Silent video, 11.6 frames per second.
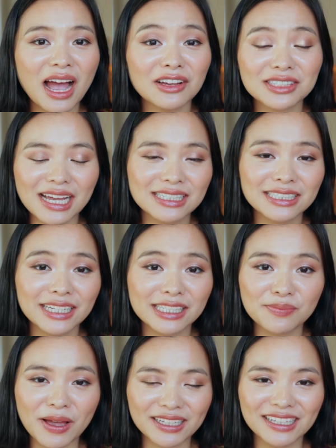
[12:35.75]
I was actually
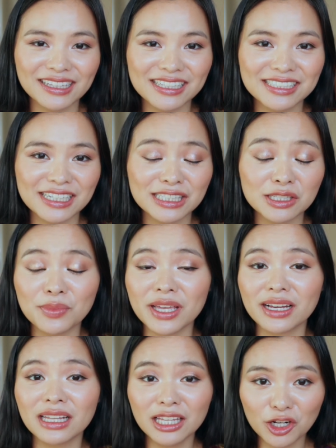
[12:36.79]
expecting this just to be
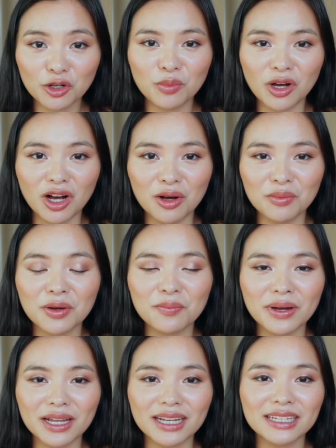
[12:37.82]
a clear balm,
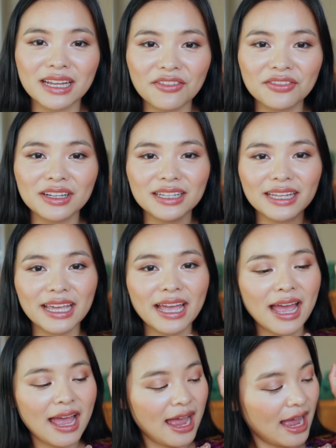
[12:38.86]
but it definitely
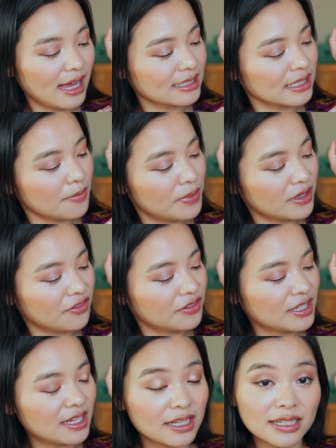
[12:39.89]
has a bit of
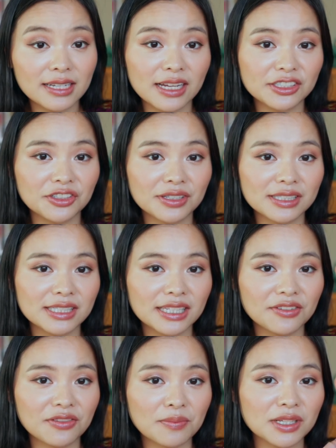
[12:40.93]
tint, as you can
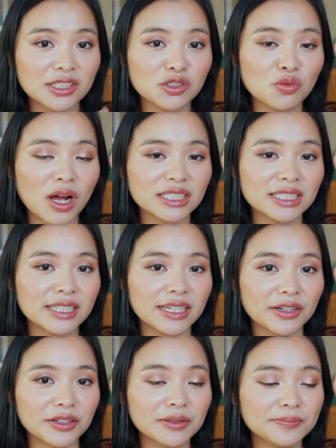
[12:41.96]
see from this swatch here.